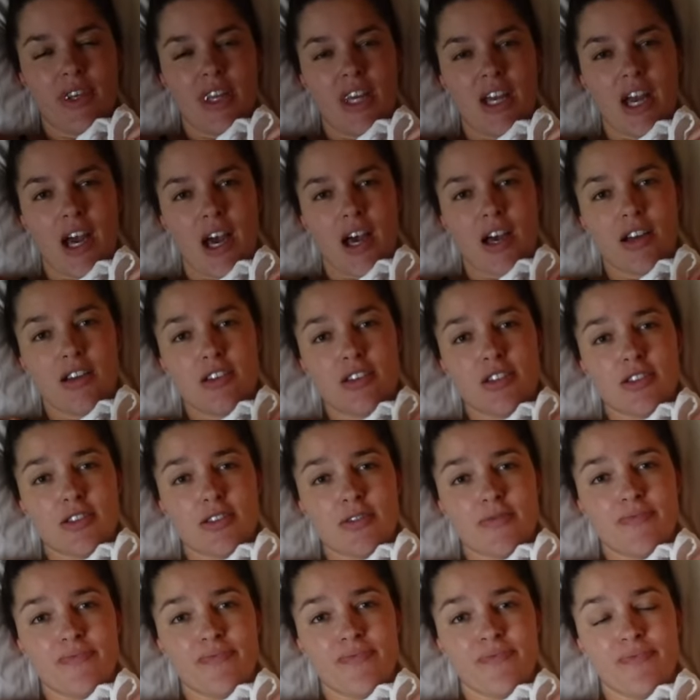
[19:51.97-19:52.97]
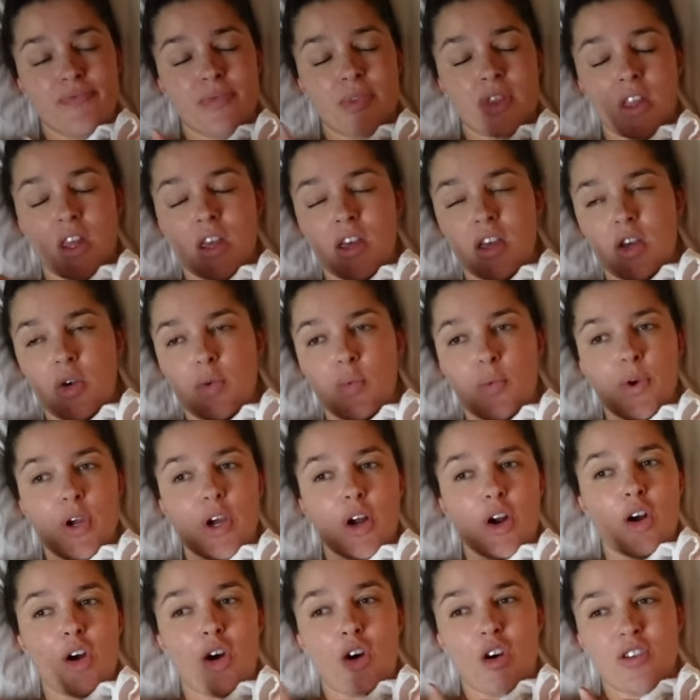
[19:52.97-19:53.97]
Guys, we
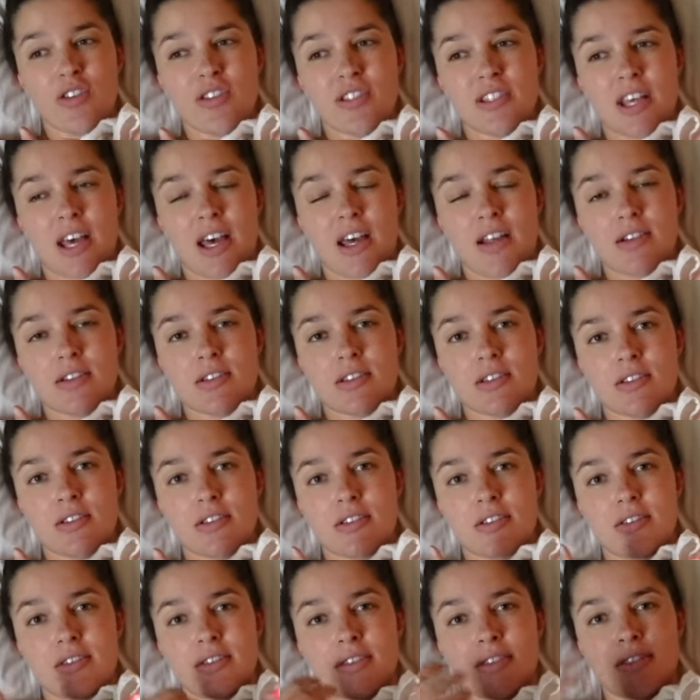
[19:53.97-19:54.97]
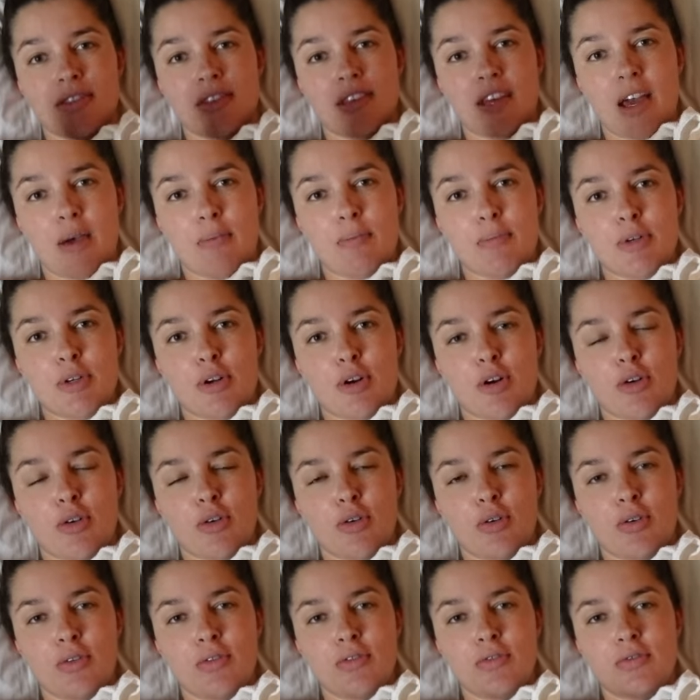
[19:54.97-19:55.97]
are all set the
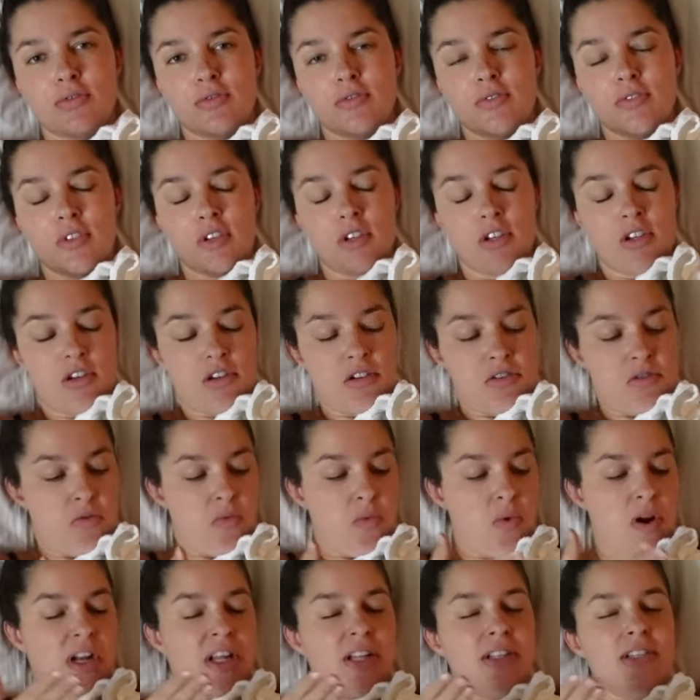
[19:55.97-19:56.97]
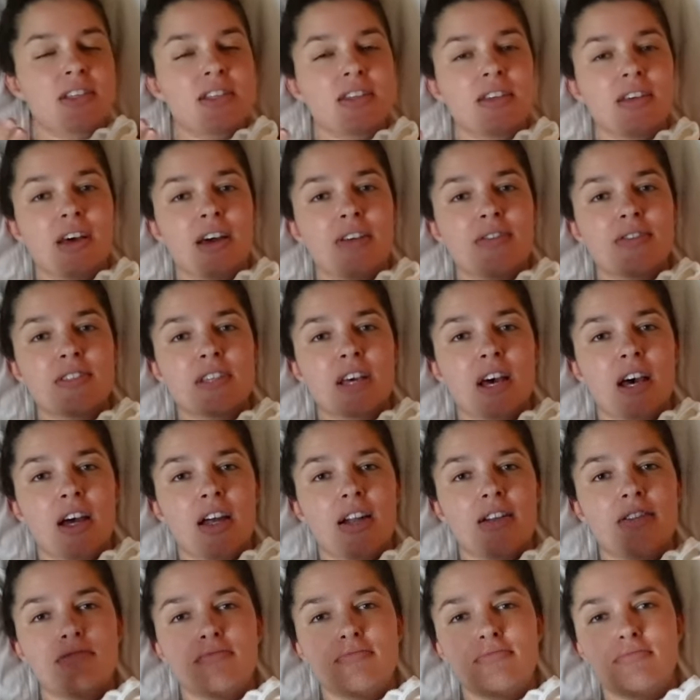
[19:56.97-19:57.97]
epidural went into the left
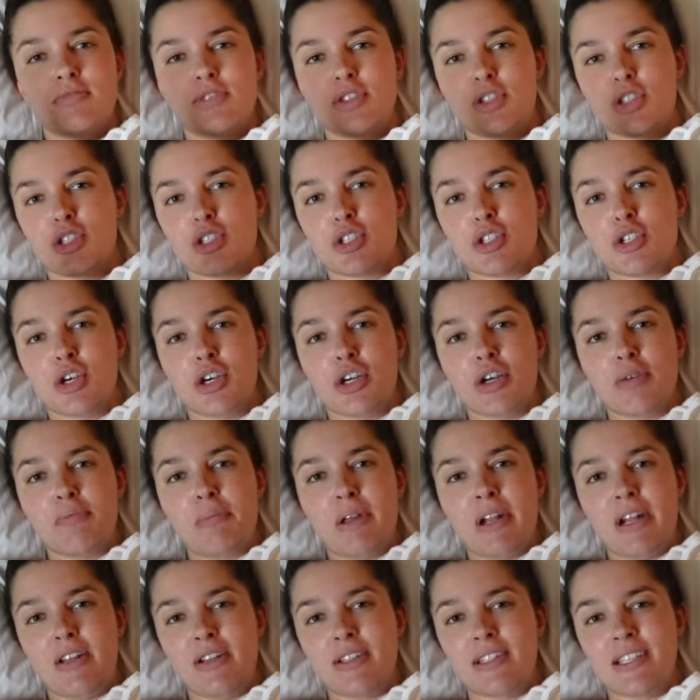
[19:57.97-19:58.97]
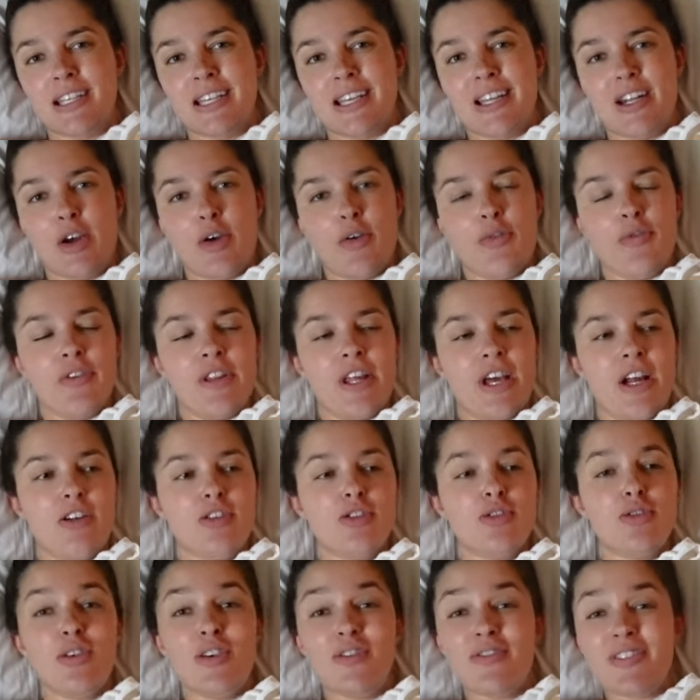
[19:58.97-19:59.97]
side, just took a minute to get over there.
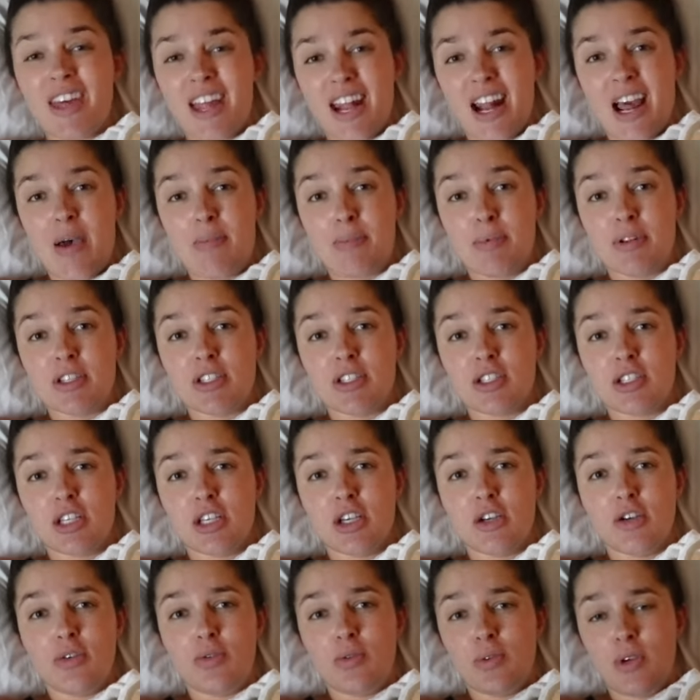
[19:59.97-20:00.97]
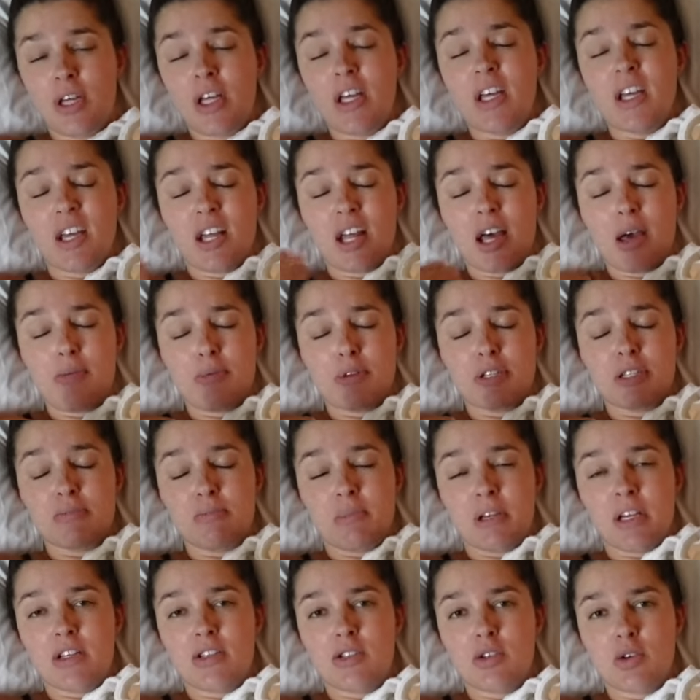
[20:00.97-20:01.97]
So if that happens to you, it happened to me, a